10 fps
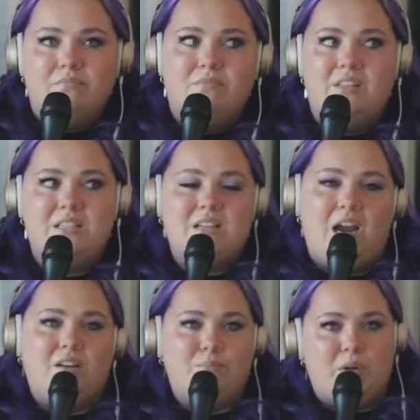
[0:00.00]
this
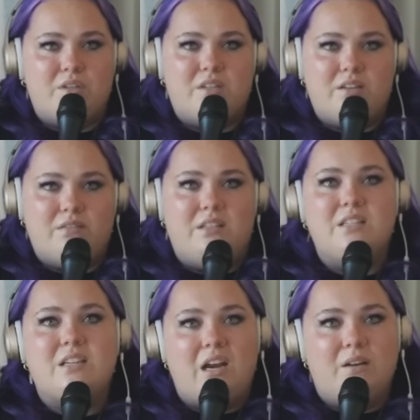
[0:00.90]
kind of person, this
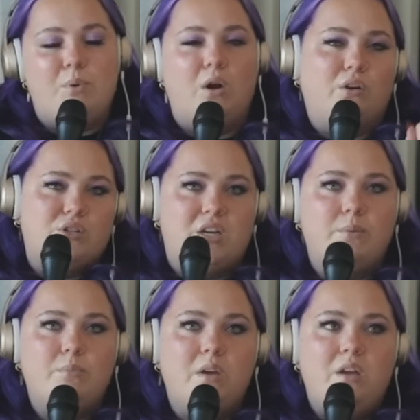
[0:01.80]
kind of partnership.
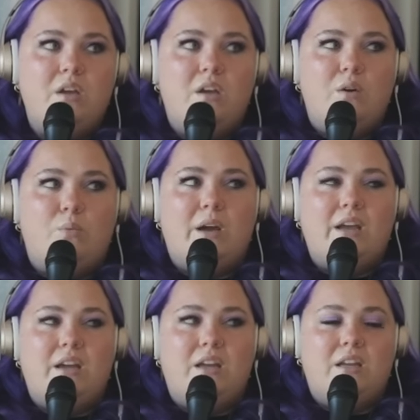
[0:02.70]

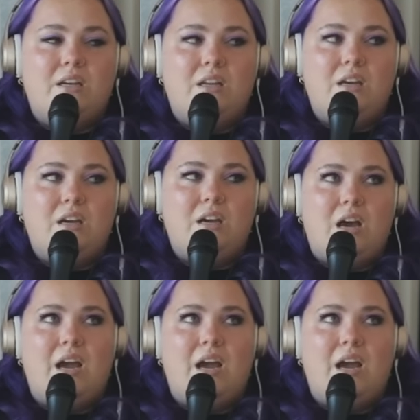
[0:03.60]
When I